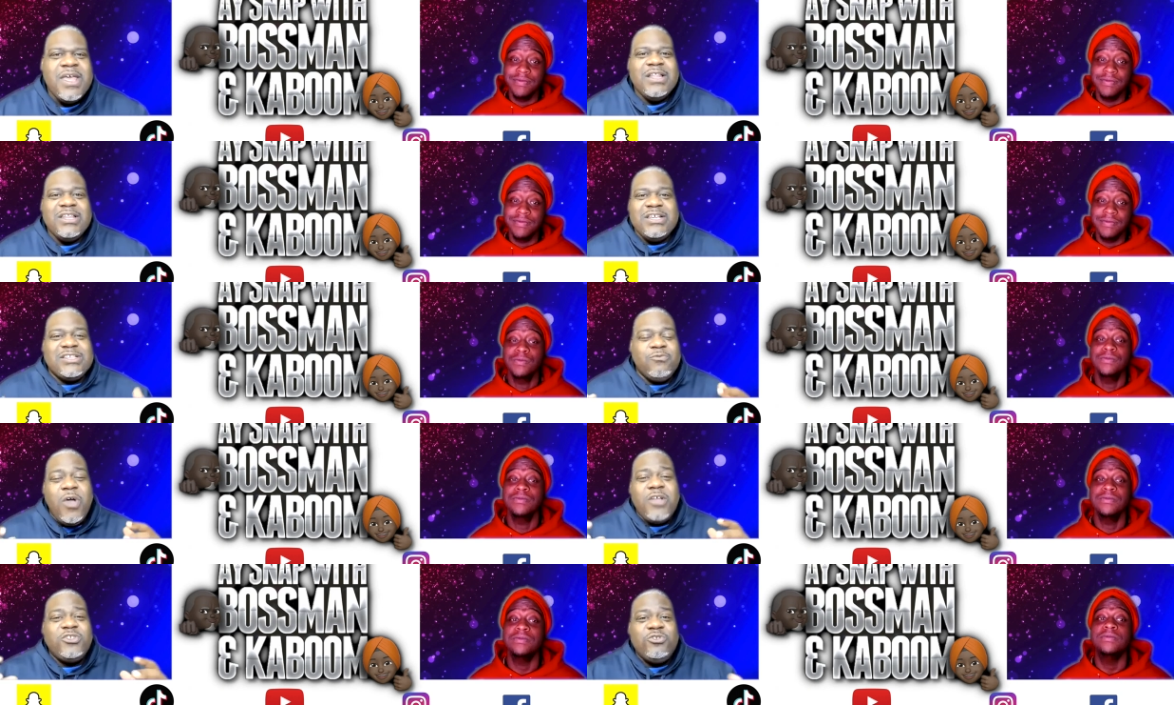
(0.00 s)
Speaker 1: listen, why
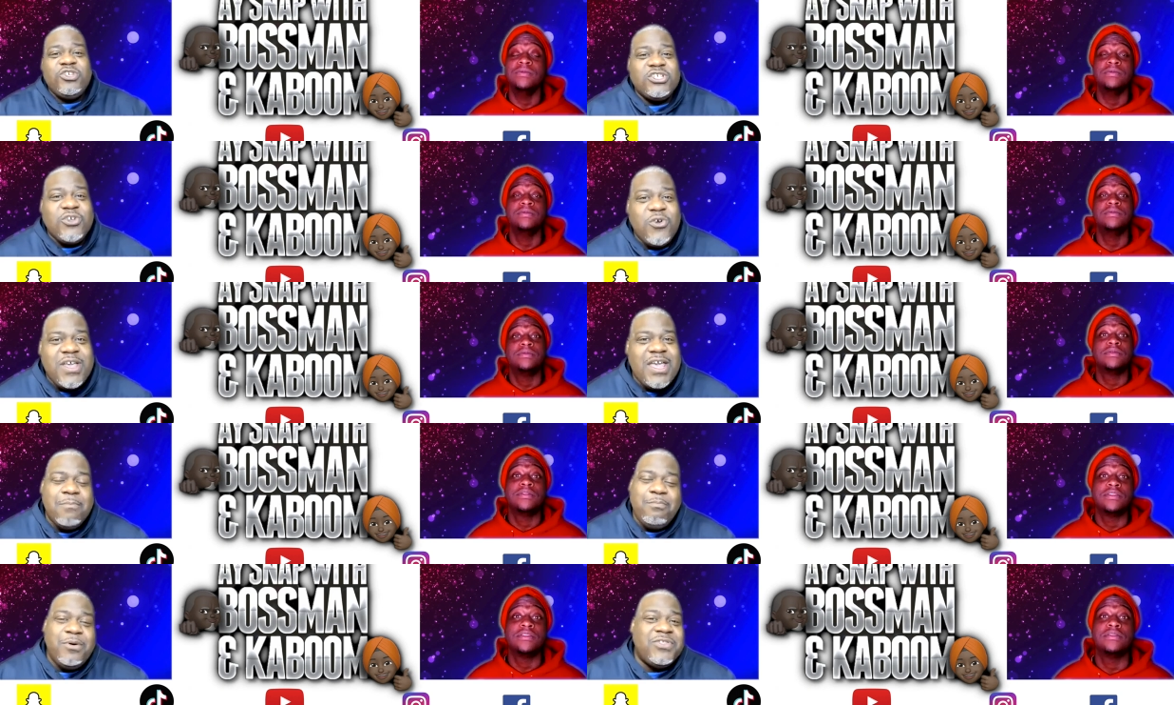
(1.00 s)
don't you just go ahead and
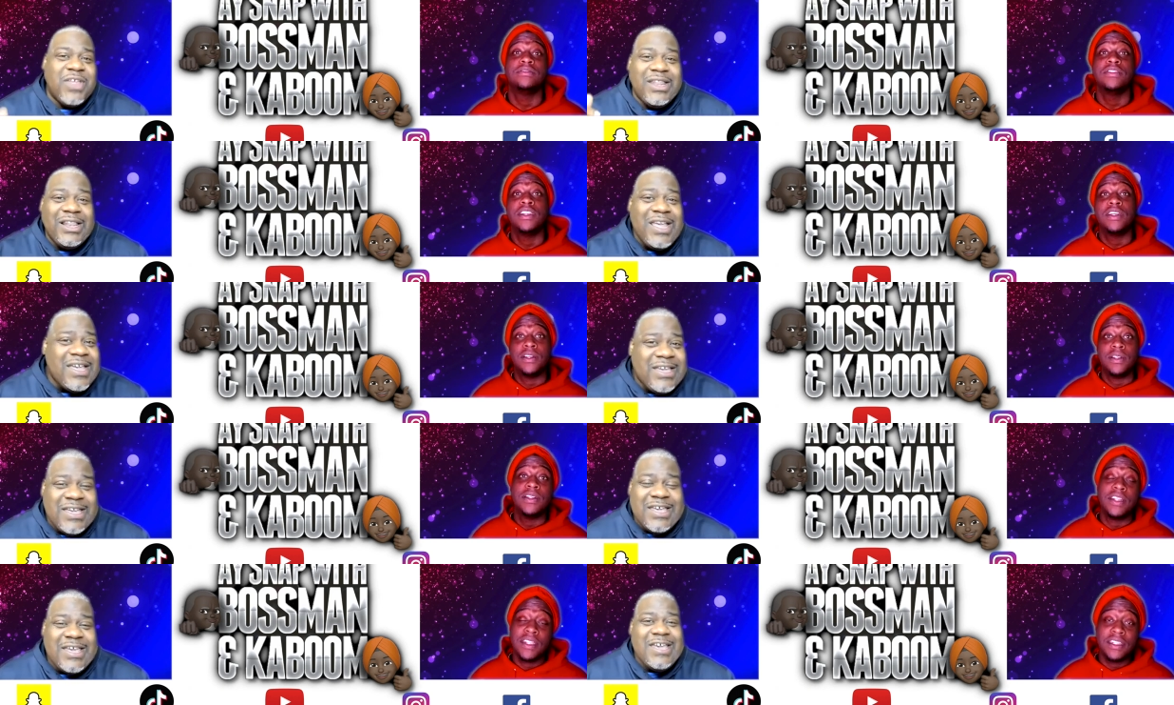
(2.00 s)
put the link
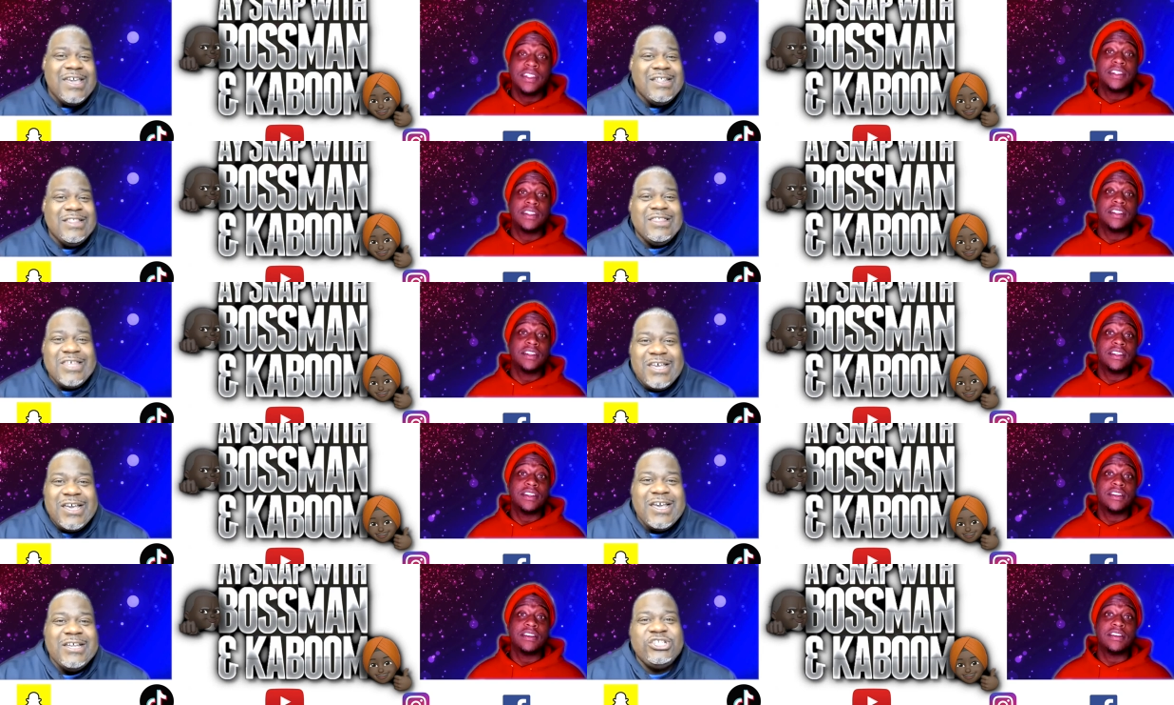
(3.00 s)
in
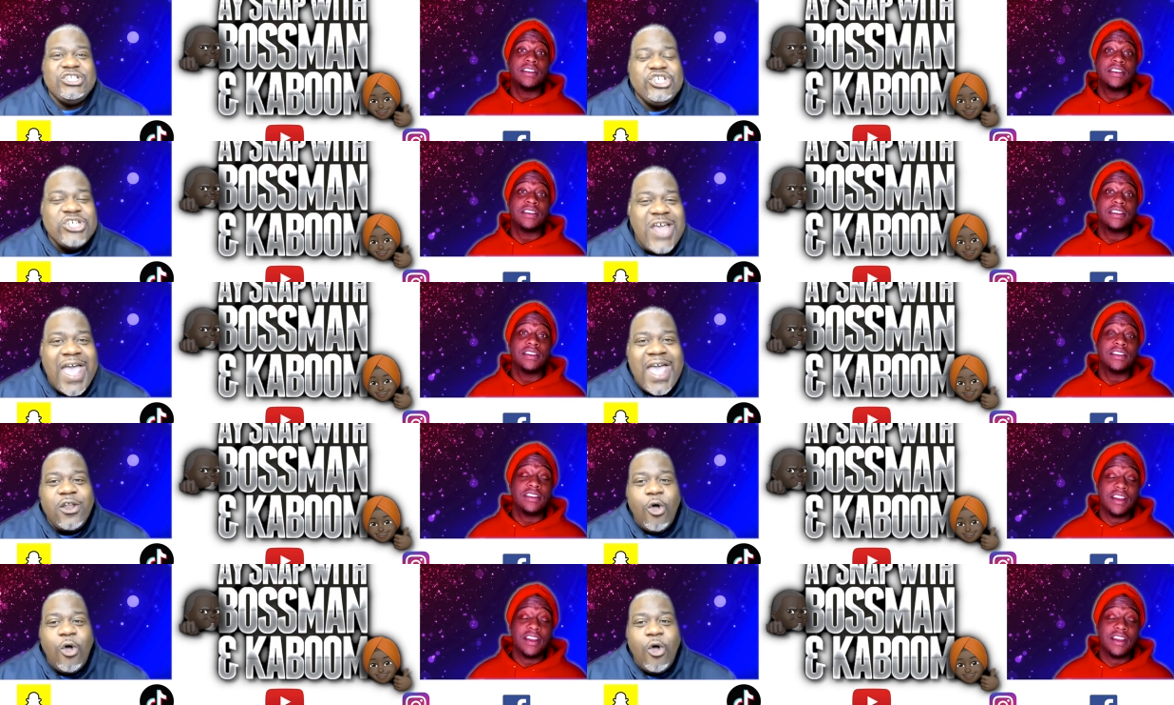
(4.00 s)
the chat?